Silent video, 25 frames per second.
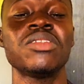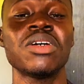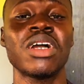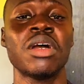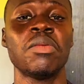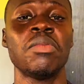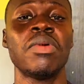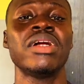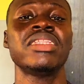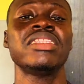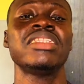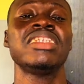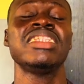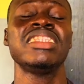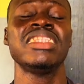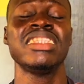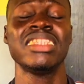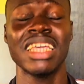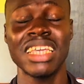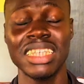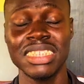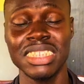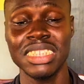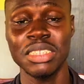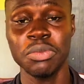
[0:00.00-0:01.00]
talk about the
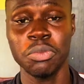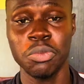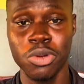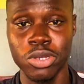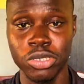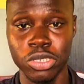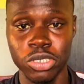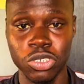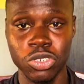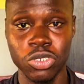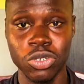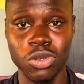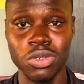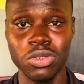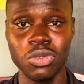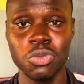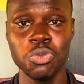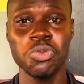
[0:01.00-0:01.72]
next position,